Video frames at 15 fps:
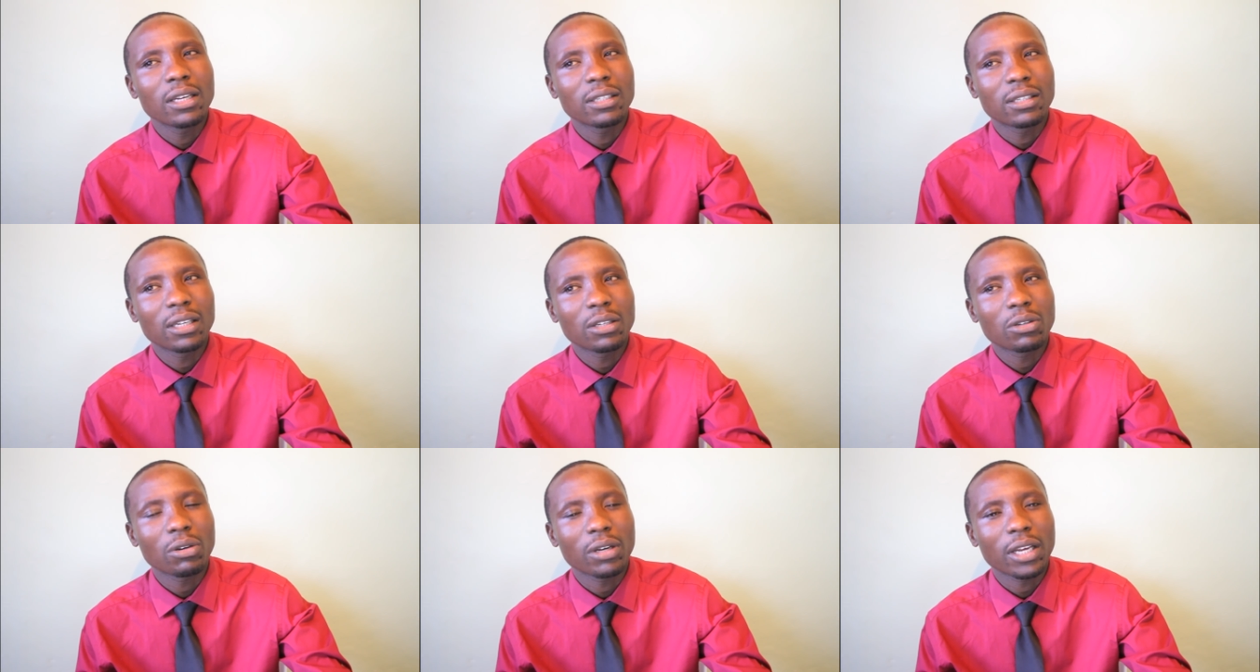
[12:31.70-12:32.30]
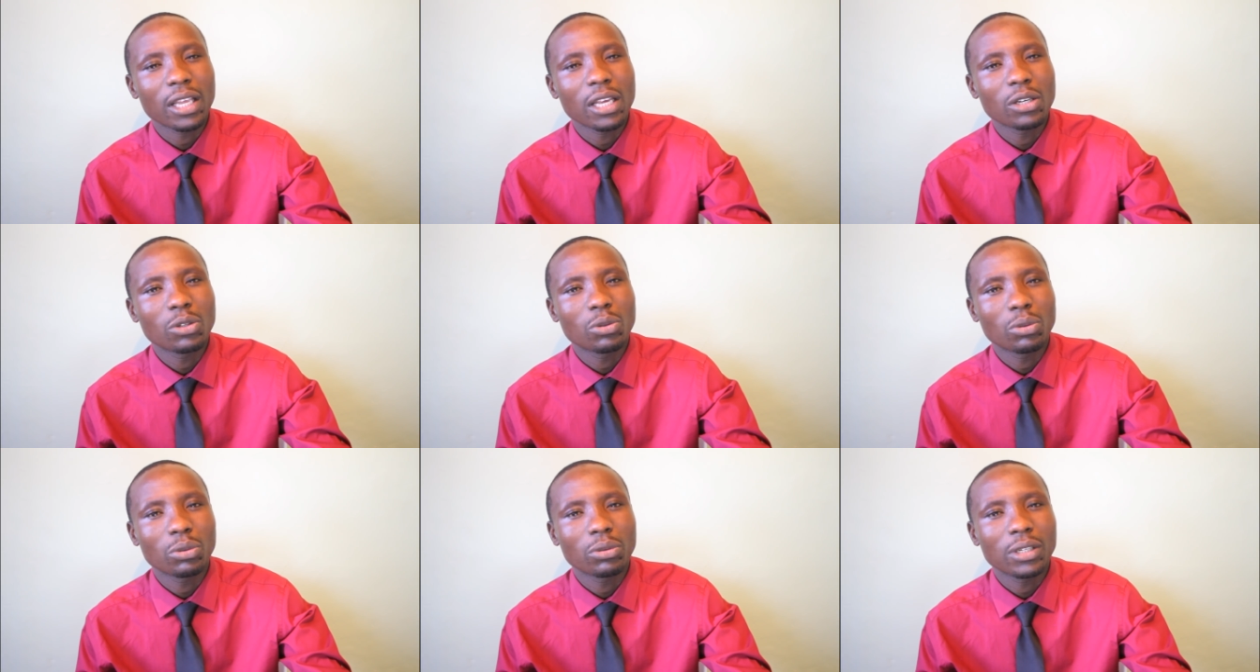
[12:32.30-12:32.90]
in central Kenya
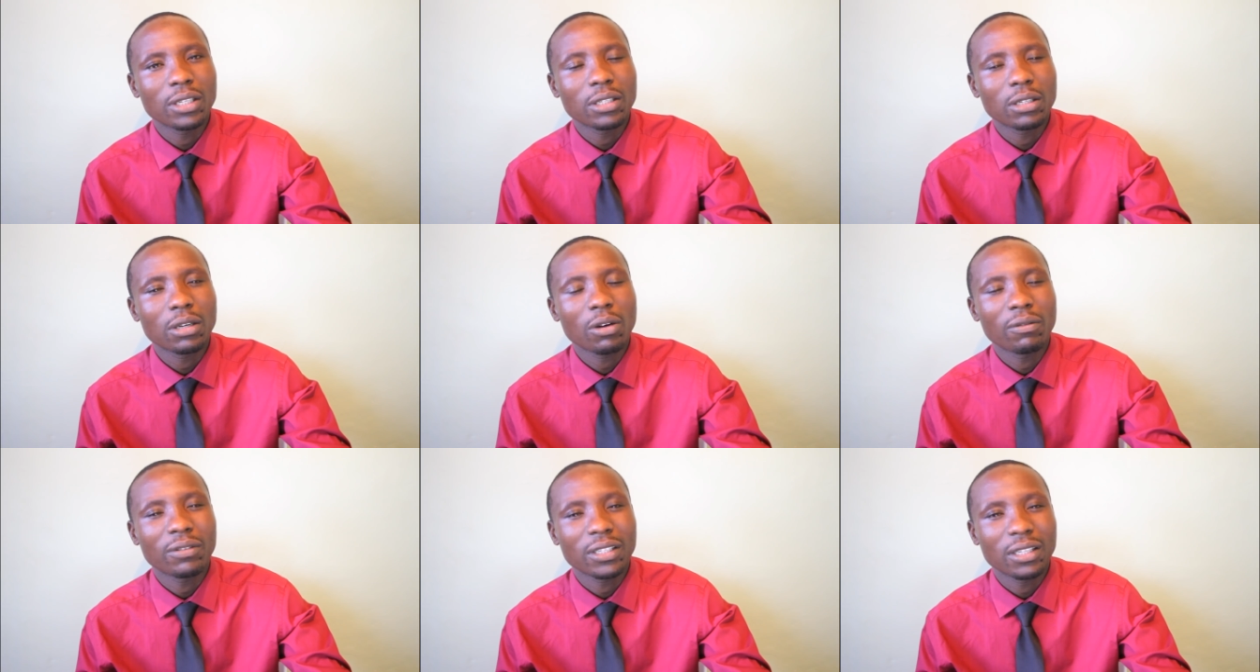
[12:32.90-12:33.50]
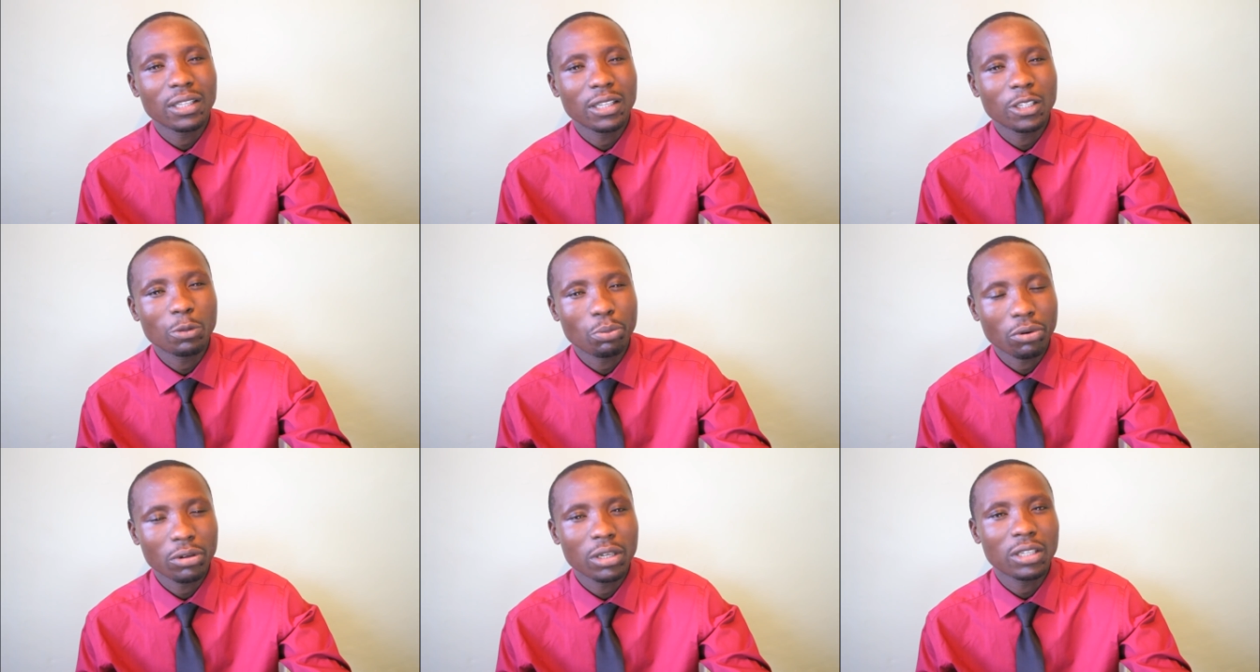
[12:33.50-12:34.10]
to just oversee this
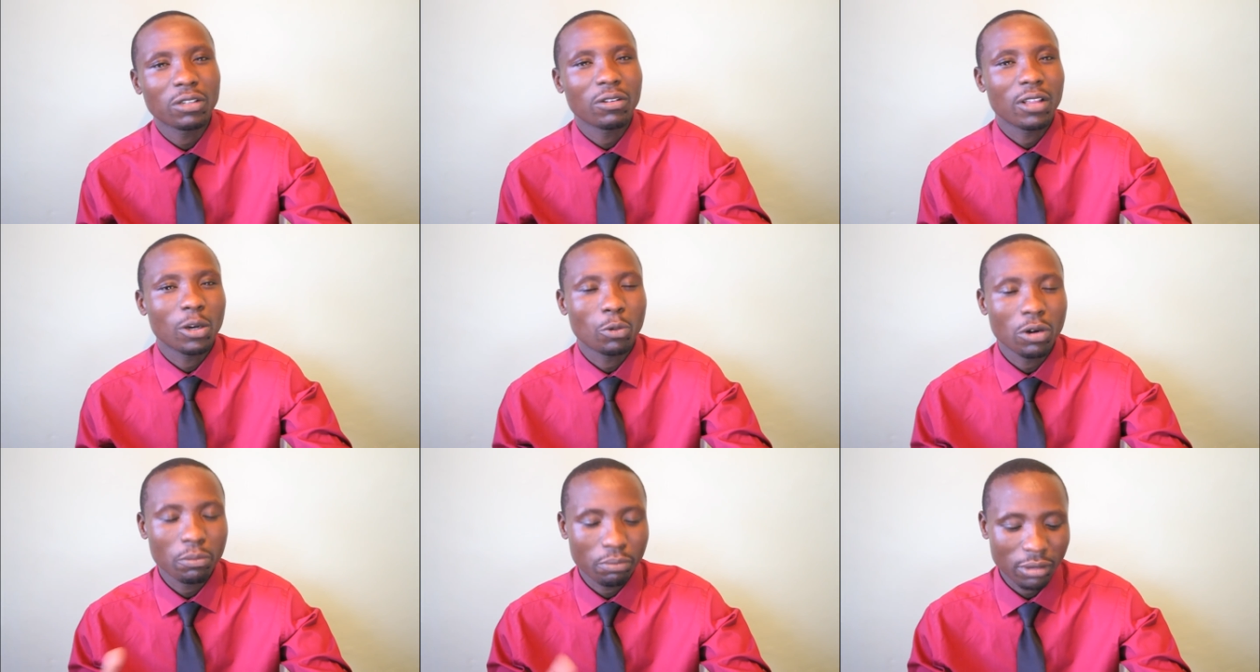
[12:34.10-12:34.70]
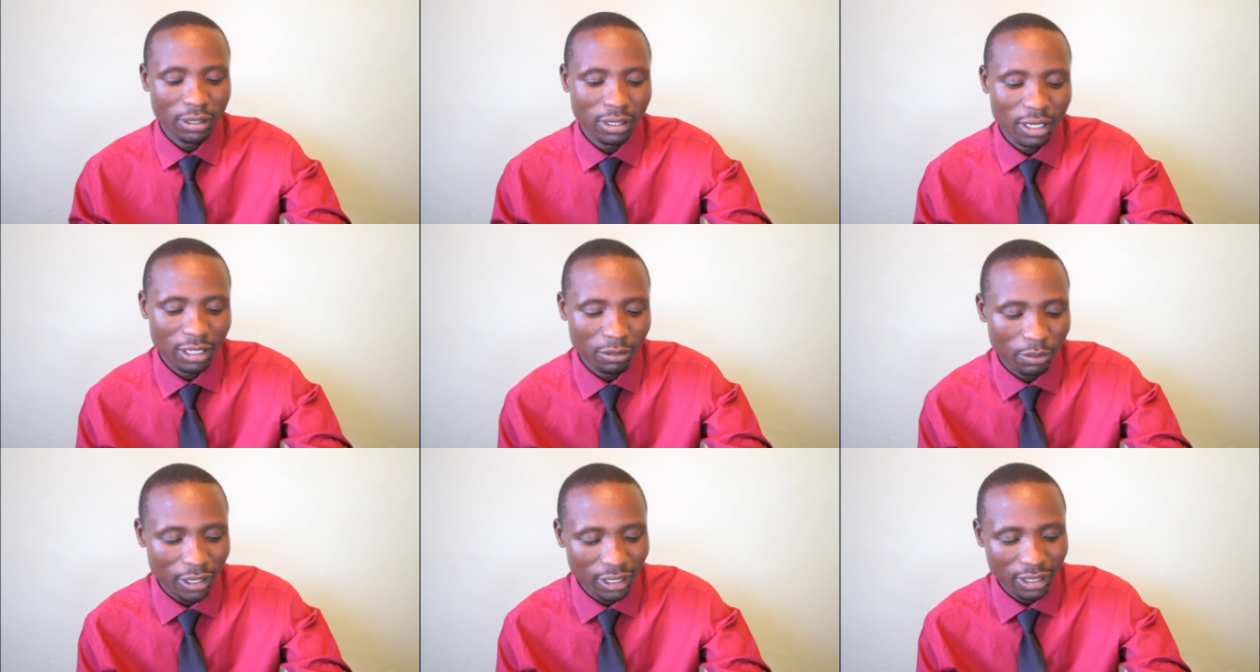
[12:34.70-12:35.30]
project so that when
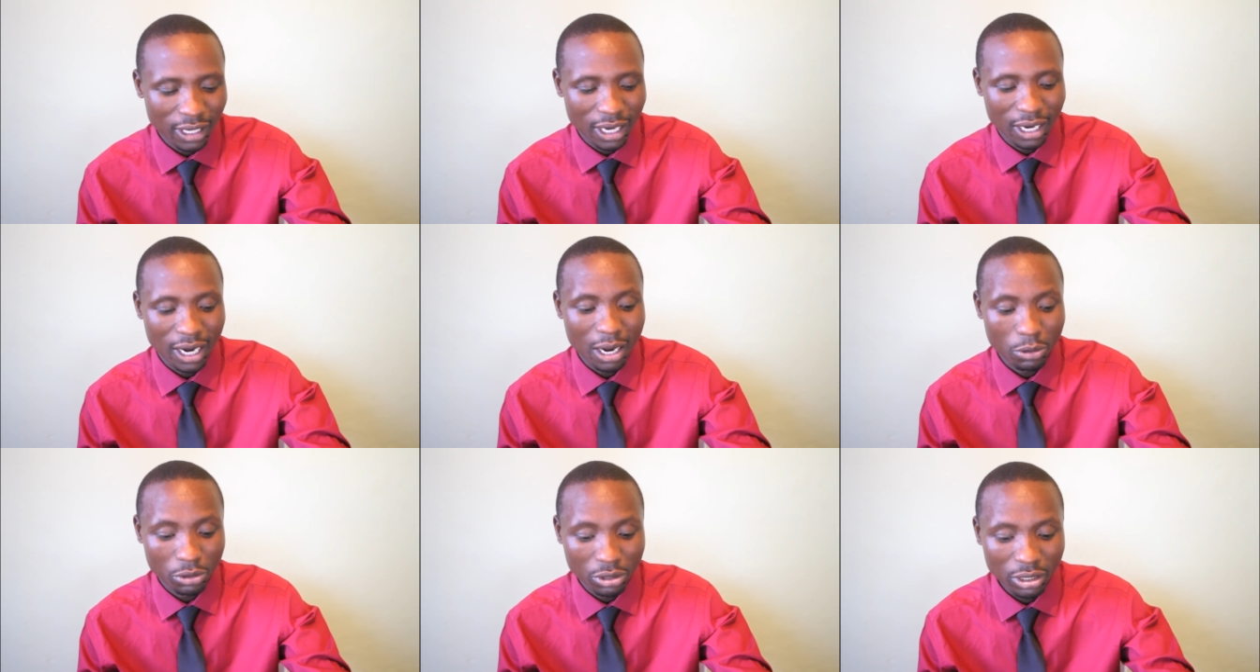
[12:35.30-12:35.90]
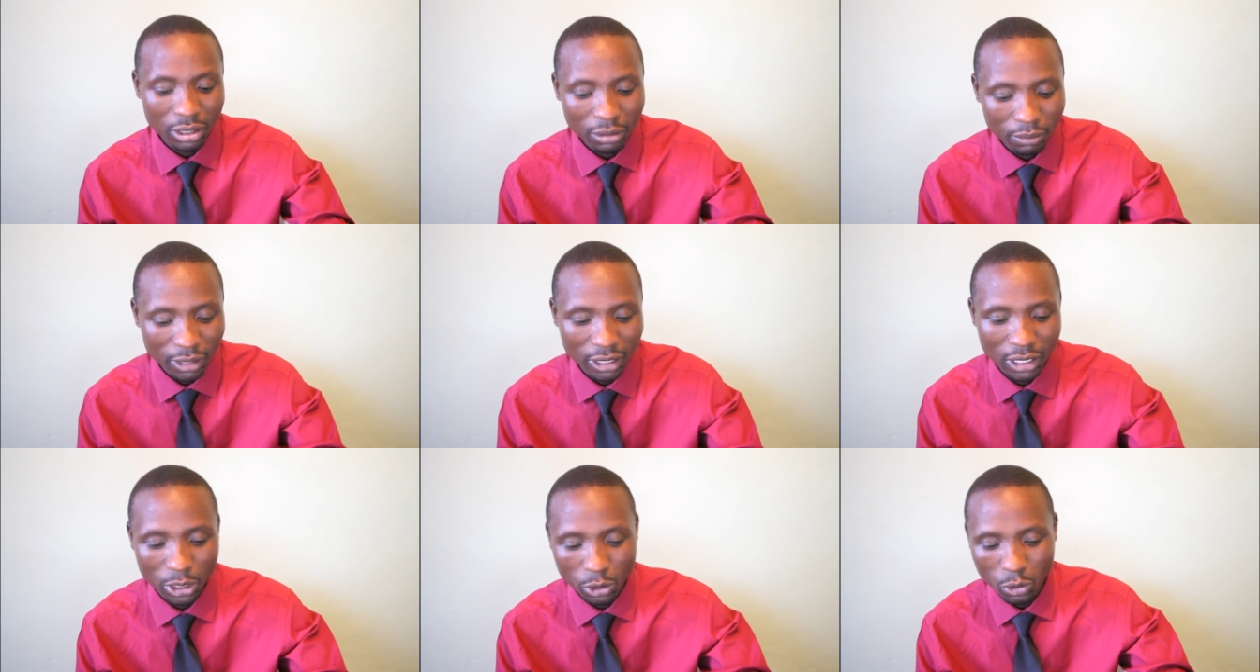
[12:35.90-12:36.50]
president makes a round,
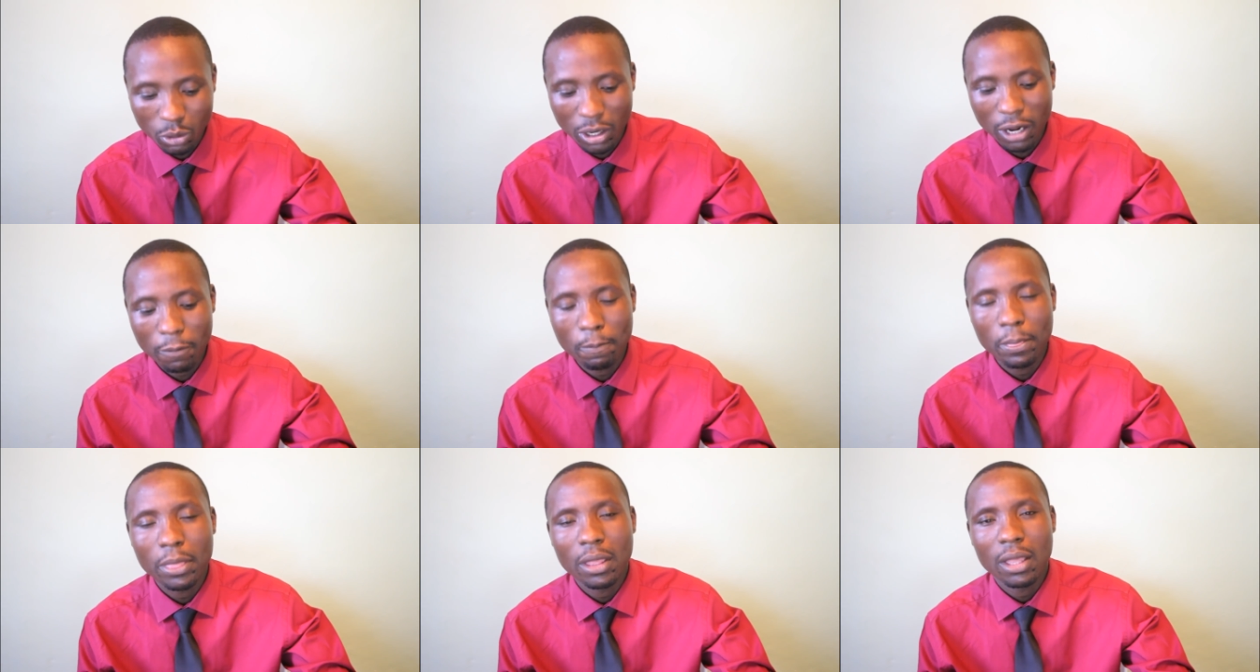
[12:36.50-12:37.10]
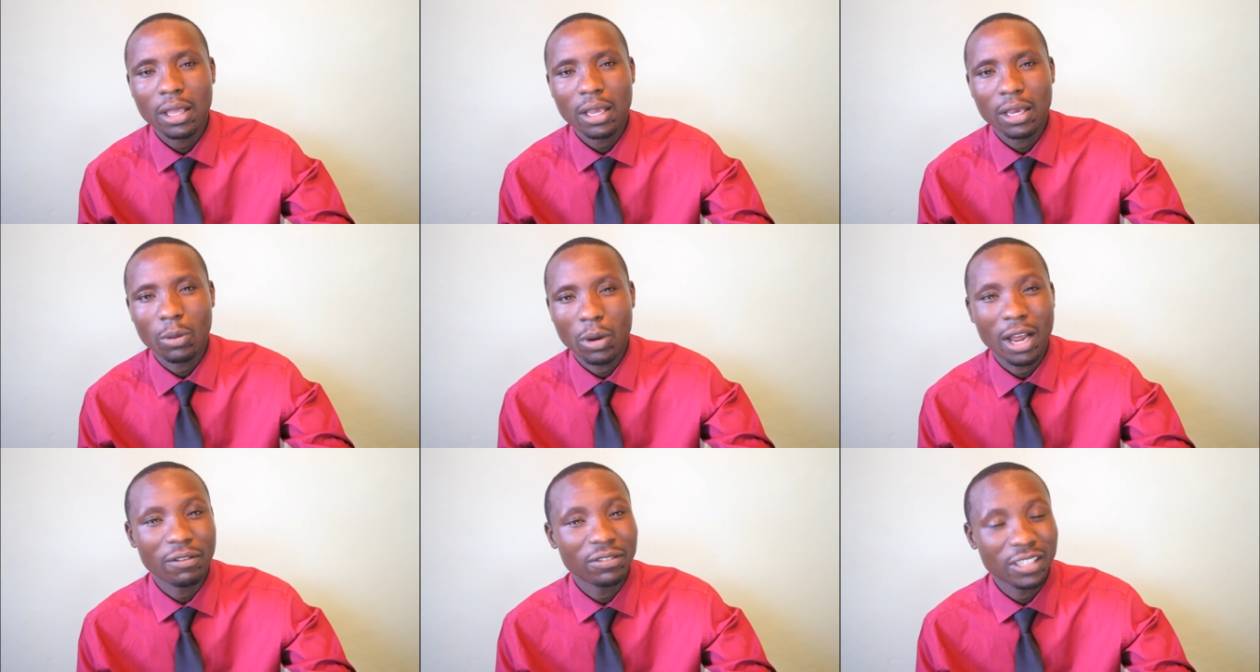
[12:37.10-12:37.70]
makes a tour,
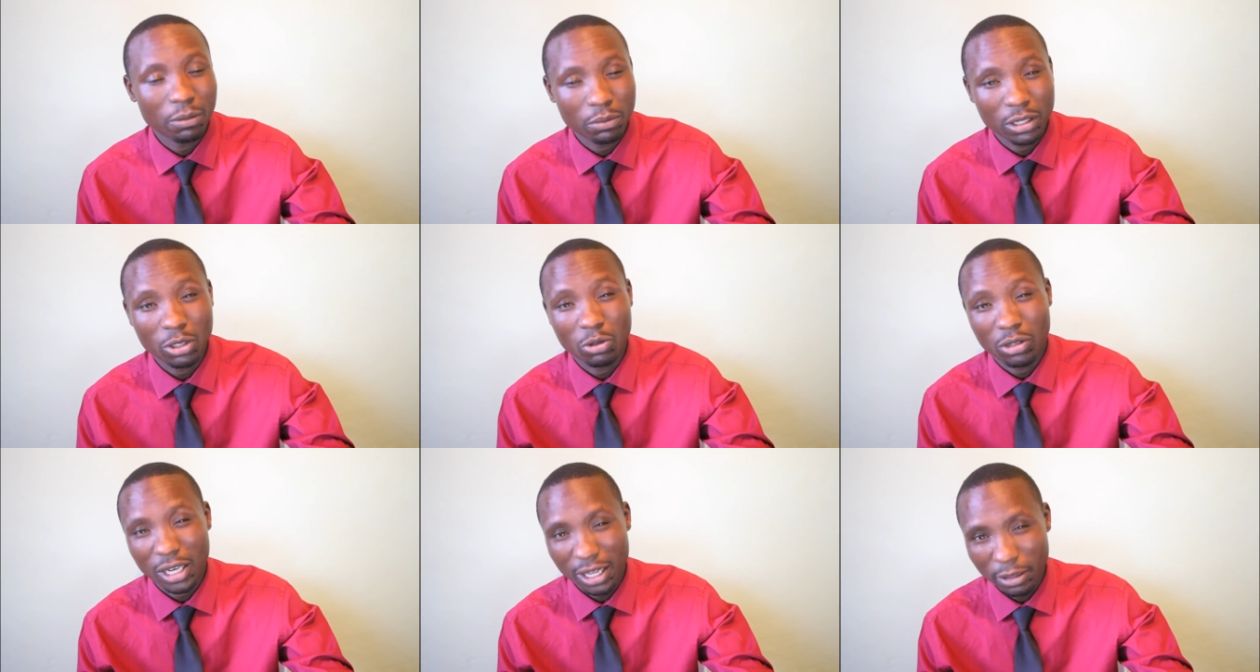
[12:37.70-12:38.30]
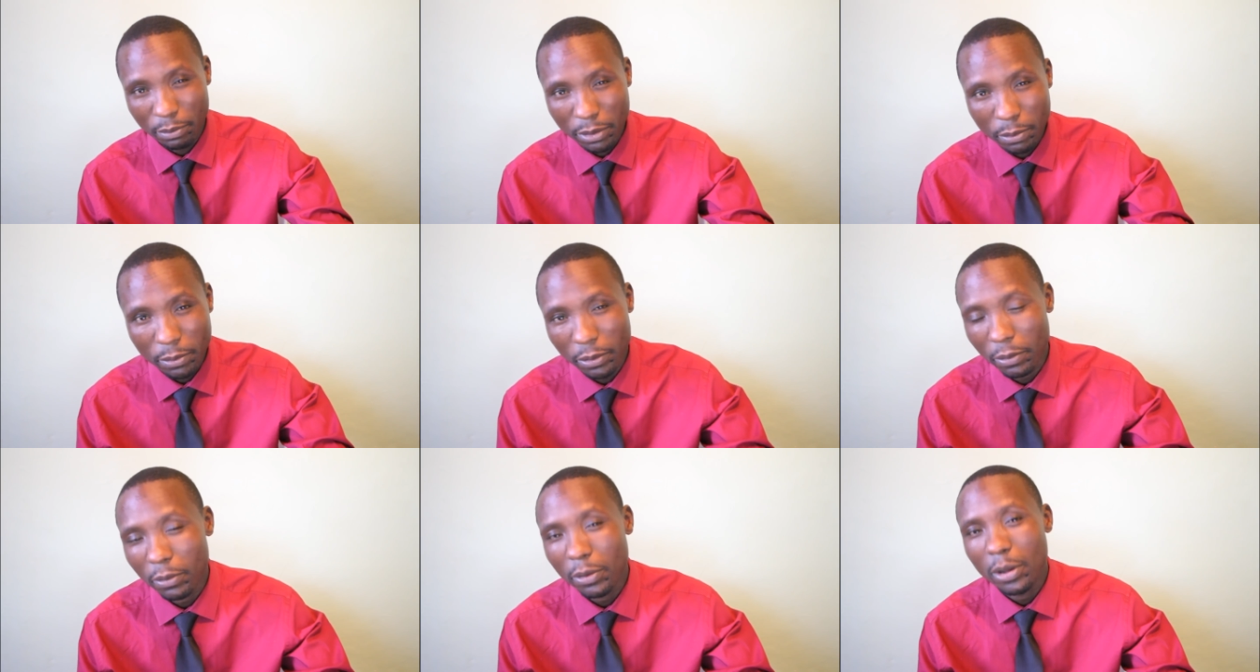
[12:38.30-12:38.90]
we will have something to tell the
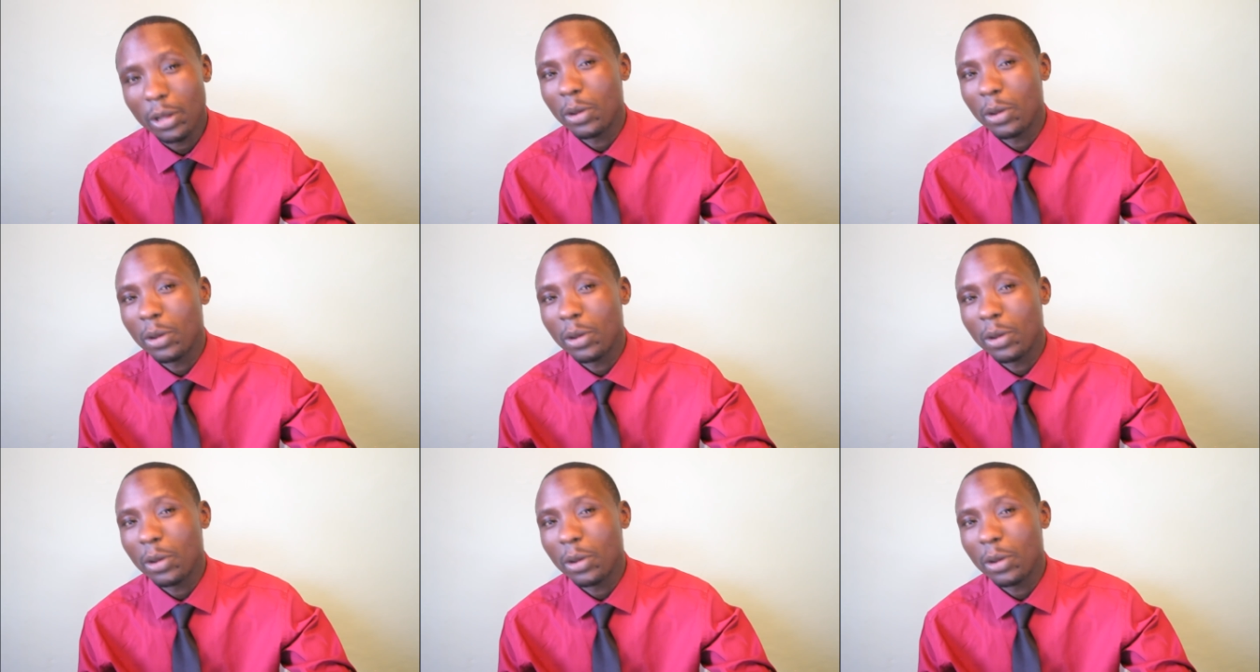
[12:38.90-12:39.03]
people.